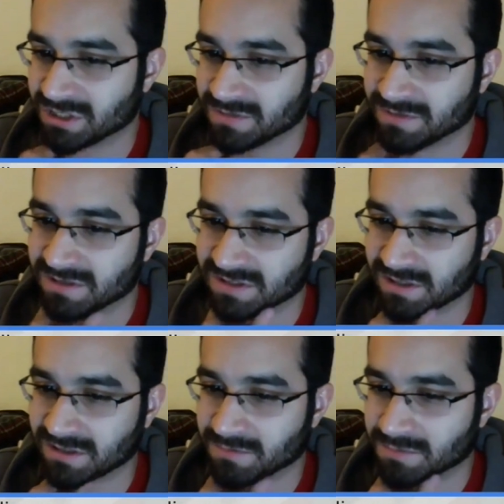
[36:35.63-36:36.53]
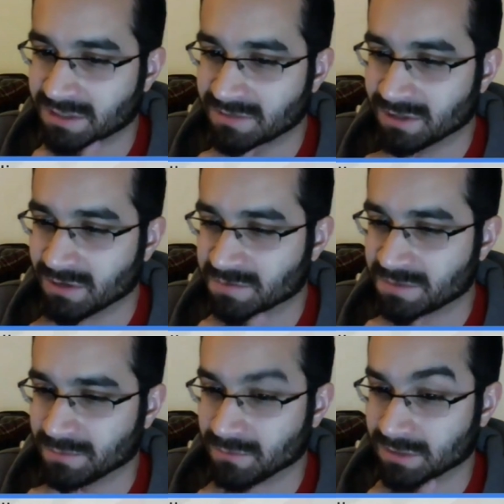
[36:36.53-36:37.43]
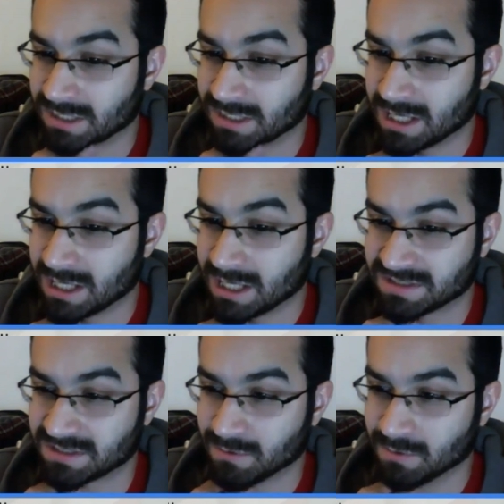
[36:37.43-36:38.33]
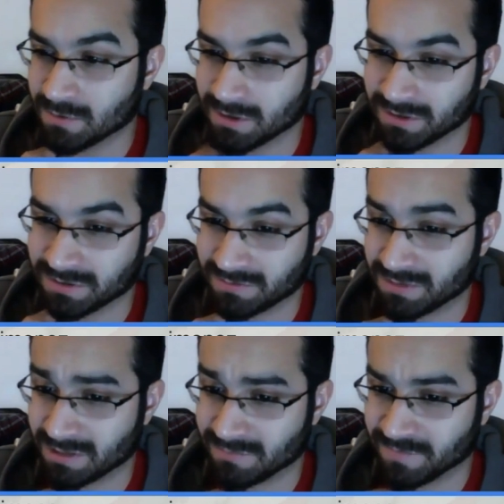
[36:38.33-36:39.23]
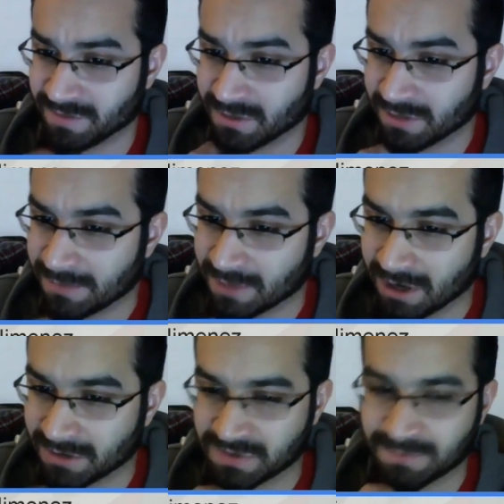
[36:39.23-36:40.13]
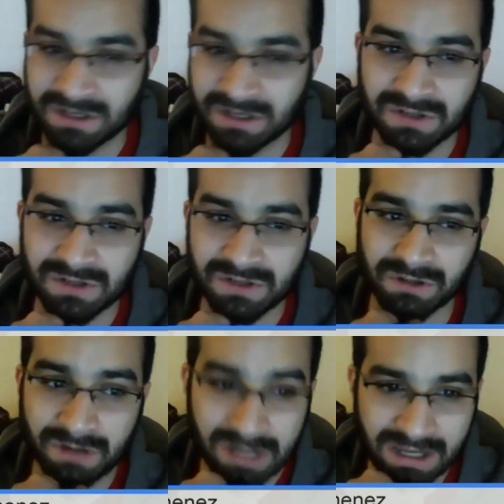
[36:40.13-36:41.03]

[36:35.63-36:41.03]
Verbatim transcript: even it's like even though it's people with capes or you know video game characters speaking to each other.